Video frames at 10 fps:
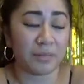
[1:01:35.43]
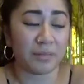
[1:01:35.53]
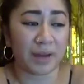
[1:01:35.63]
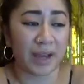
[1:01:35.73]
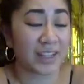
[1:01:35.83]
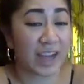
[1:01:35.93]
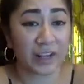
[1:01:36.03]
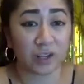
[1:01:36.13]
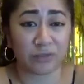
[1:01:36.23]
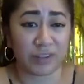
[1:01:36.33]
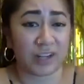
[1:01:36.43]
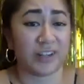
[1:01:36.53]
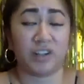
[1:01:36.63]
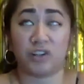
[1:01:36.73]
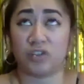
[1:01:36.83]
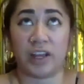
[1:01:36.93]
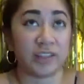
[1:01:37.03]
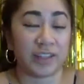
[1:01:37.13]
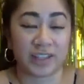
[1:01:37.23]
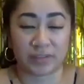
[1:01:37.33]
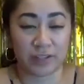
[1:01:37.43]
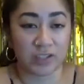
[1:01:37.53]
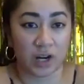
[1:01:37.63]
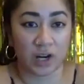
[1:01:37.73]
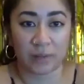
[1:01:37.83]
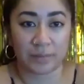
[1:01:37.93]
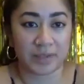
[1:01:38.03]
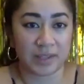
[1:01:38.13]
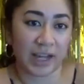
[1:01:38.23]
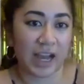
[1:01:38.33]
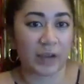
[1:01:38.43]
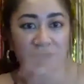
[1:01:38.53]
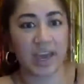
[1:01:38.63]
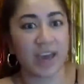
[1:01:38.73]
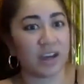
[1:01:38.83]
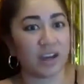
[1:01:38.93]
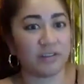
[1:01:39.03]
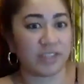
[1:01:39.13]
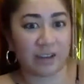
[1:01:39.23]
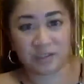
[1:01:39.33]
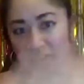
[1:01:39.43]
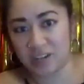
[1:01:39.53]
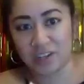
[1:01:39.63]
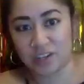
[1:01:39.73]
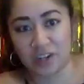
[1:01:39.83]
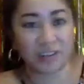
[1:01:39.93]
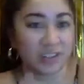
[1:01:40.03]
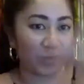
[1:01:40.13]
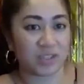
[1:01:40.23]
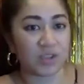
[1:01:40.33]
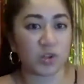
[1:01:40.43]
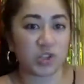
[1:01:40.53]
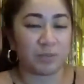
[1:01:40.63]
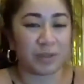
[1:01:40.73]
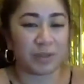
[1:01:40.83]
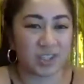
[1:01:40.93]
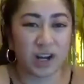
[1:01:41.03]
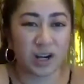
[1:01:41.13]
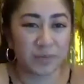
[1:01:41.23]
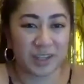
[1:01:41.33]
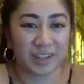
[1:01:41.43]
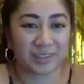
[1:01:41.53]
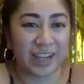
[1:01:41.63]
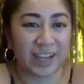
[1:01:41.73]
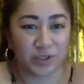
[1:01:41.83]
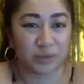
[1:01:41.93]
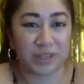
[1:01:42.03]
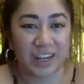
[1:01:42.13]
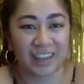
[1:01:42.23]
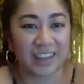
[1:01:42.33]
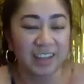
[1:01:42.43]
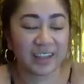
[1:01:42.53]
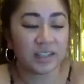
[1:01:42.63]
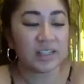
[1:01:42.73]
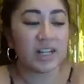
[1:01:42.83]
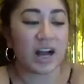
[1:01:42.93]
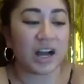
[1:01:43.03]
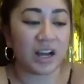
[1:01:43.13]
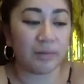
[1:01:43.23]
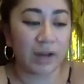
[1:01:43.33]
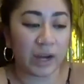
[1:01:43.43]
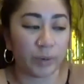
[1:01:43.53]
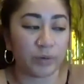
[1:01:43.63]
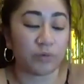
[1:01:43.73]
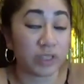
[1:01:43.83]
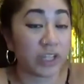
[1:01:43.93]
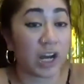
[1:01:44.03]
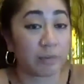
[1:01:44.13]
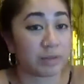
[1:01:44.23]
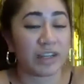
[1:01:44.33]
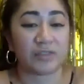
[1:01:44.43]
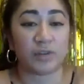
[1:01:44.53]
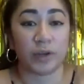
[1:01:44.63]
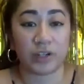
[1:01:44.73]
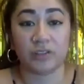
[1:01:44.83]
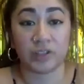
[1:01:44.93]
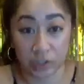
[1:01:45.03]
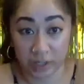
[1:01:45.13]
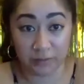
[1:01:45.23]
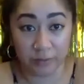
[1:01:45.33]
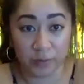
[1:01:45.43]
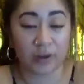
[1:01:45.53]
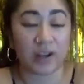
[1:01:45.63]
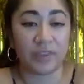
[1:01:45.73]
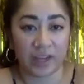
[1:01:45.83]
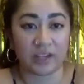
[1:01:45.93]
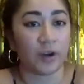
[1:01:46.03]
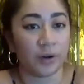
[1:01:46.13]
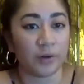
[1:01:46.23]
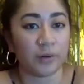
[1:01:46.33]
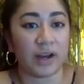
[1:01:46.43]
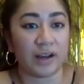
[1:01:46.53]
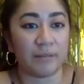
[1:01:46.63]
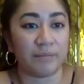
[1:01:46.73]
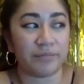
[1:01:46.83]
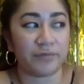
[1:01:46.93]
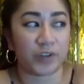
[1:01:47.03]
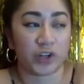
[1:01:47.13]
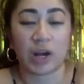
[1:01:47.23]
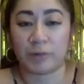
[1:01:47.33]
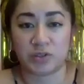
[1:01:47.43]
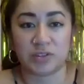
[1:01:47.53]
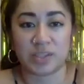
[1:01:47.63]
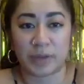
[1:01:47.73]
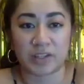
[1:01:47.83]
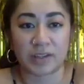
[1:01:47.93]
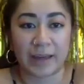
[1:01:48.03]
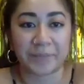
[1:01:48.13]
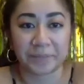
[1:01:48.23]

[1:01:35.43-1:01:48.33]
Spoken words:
My title varied greatly at different startups. Like I was head of down to intern to associate, because startups, like, titles don't mean anything. I would really optimize for what you're learning for and then go for your opportunities based on that.